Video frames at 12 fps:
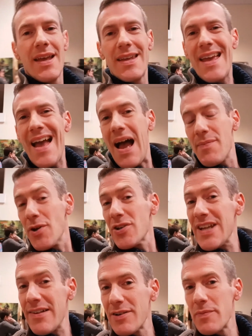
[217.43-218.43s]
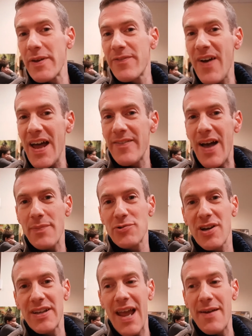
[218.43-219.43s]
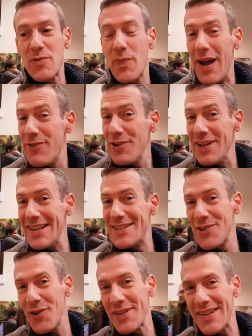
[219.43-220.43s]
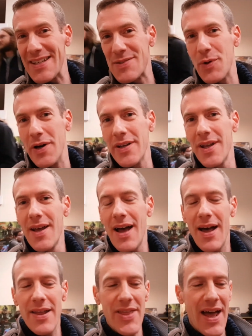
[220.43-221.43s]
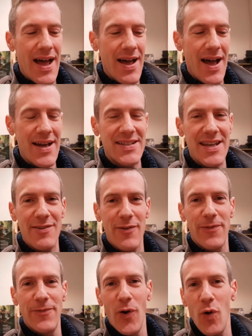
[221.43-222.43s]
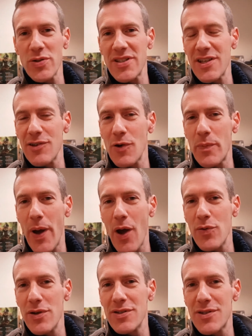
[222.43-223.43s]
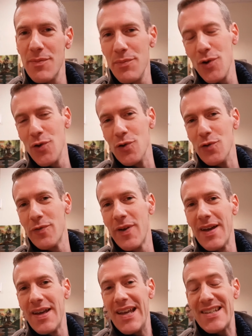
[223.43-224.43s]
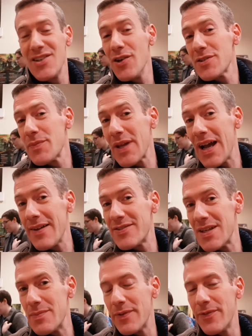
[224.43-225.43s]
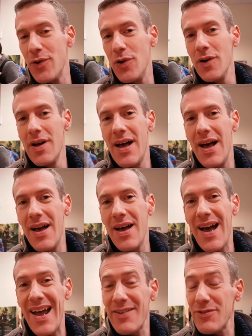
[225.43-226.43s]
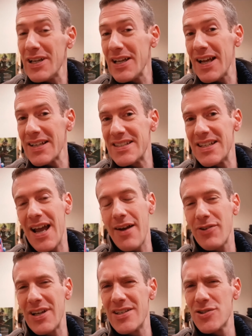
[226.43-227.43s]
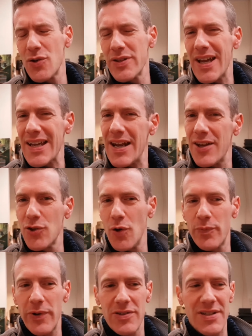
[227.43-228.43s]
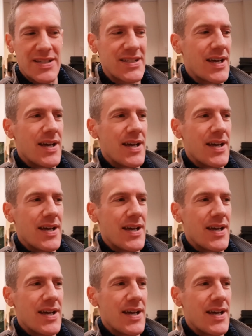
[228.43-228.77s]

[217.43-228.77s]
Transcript: Yeah, I'm not generally a big fan of abstract games, but I really enjoyed this one. That idea of forcing your opponent to move is not something I've seen before, and I really liked it. I really enjoyed that kind of thought process.